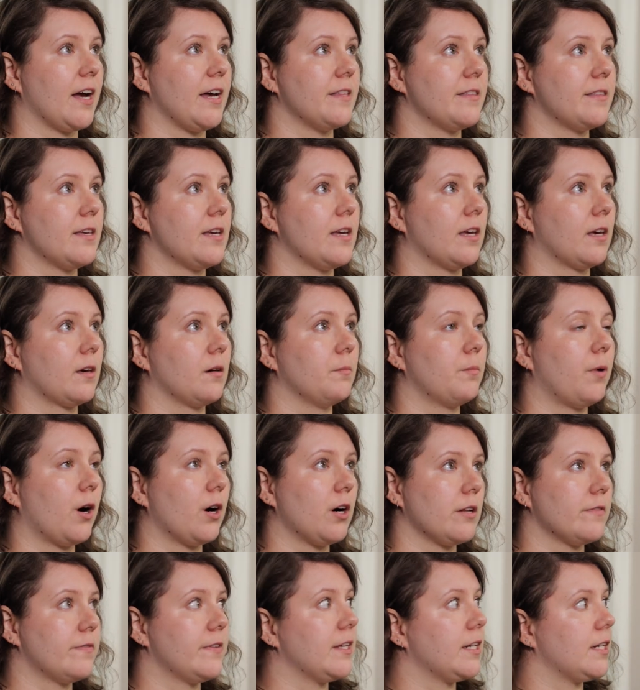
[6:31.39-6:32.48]
I think
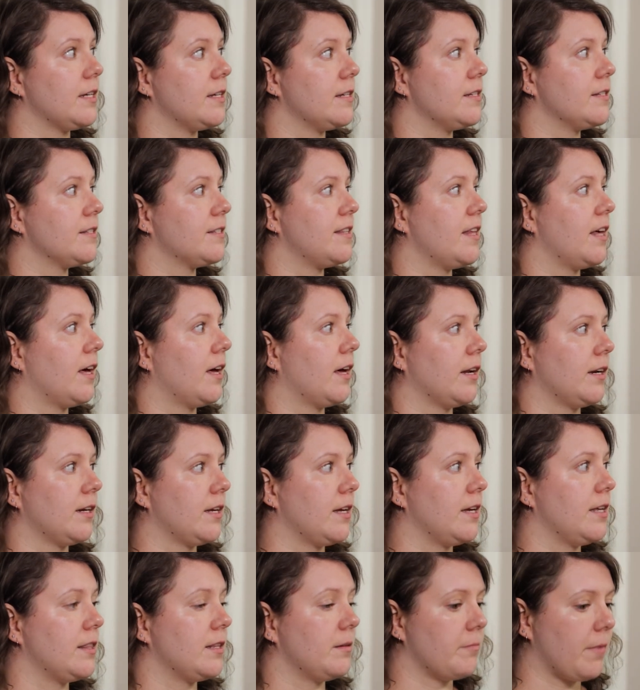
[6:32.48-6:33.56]
part of it is that
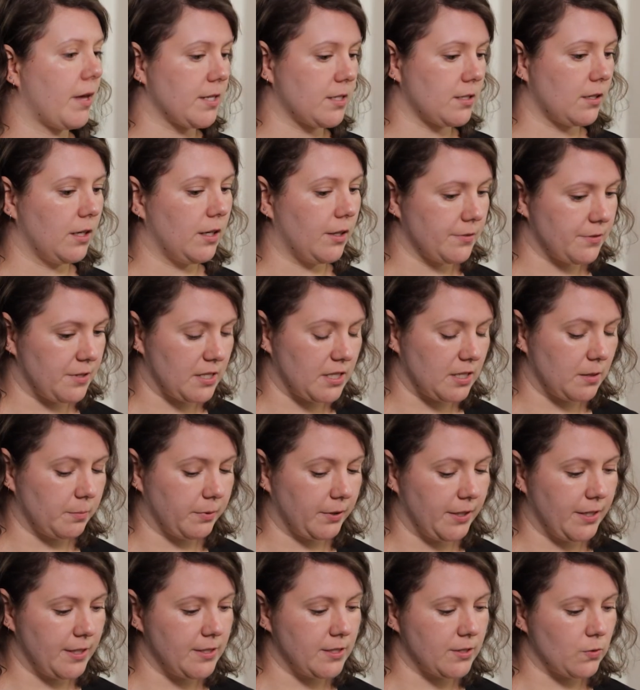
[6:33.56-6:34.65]
in the mental health
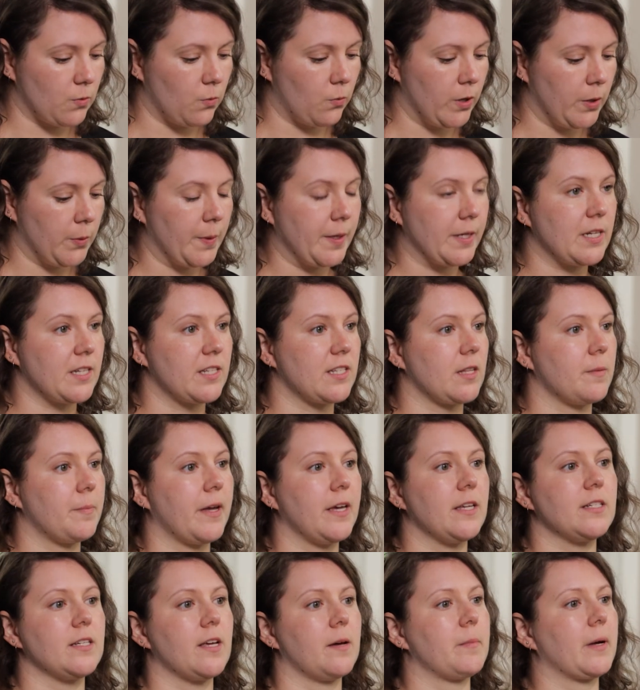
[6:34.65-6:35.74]
disciplines, we witnessed the
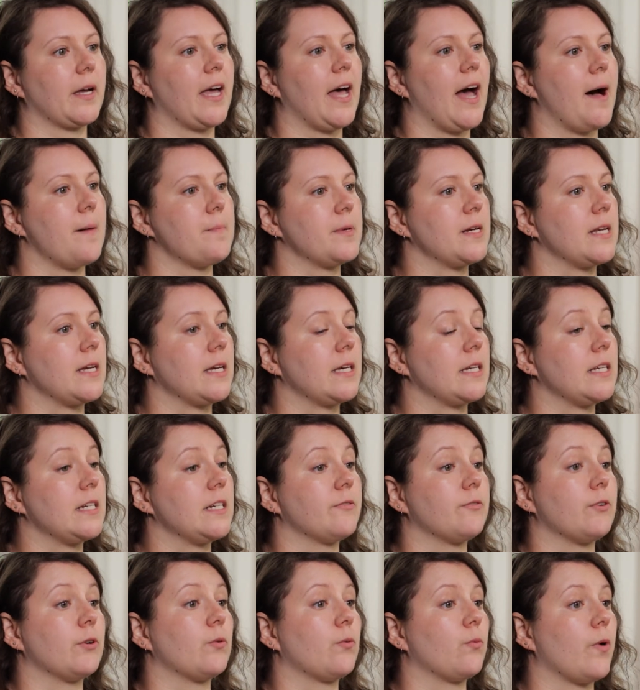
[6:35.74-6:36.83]
pandemic happening at a
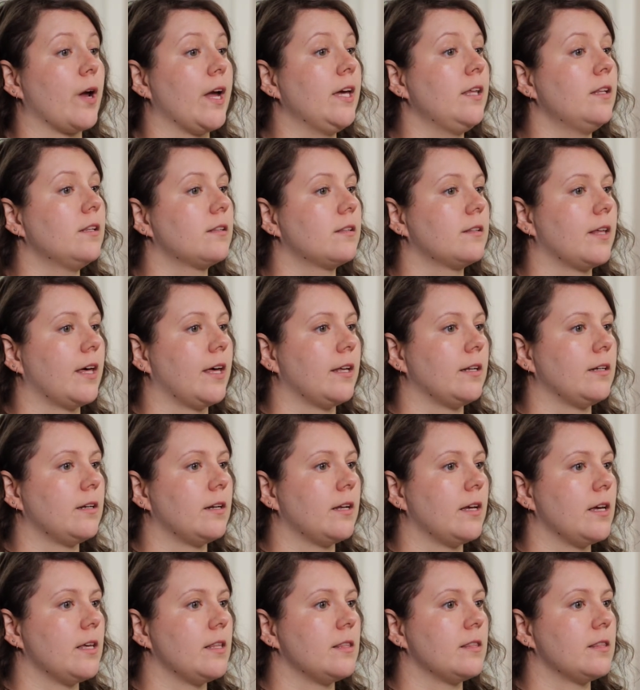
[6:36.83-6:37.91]
different rate than
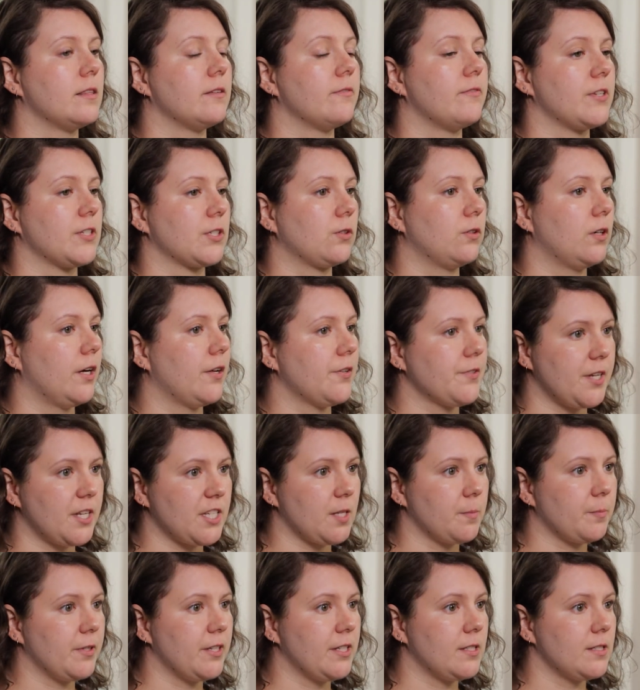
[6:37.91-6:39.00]
in the physical health
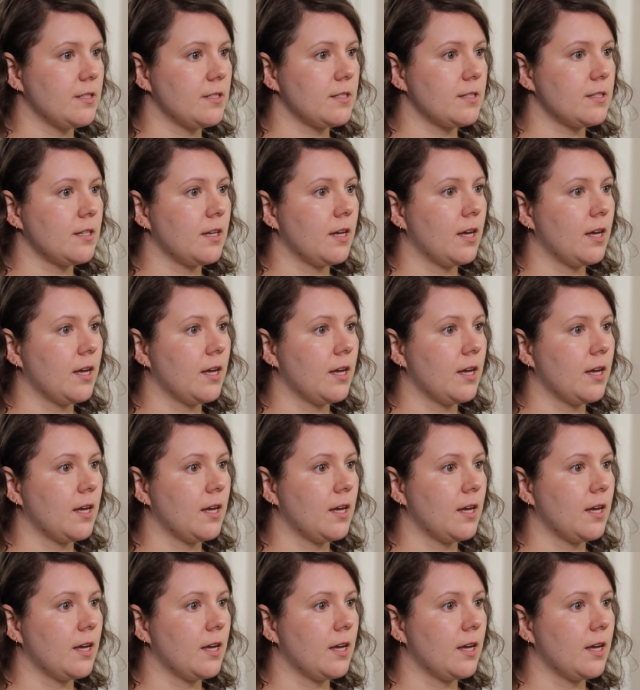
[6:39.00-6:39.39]
disciplines